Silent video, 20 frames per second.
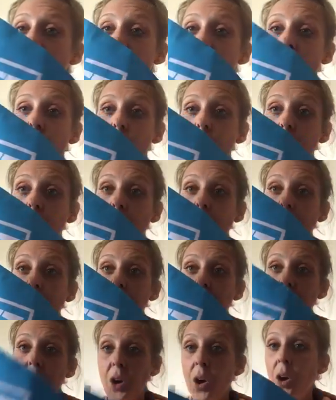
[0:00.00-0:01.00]
is on
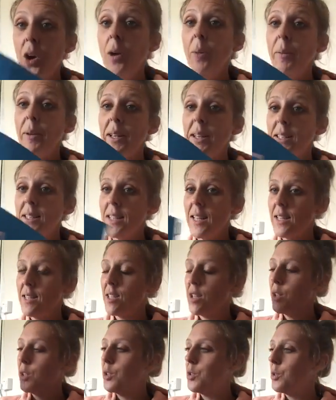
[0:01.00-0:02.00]
top. It
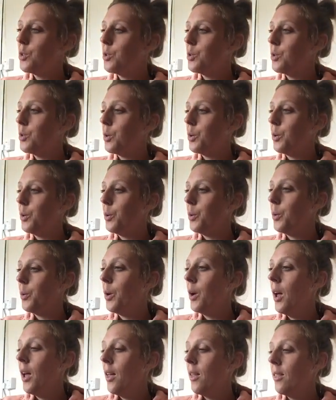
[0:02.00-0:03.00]
says,
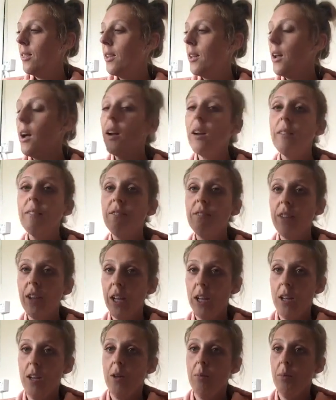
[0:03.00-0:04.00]
do the
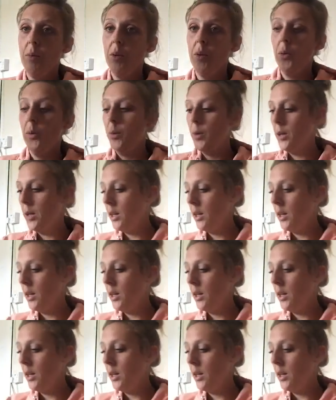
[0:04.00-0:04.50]
unthinkable.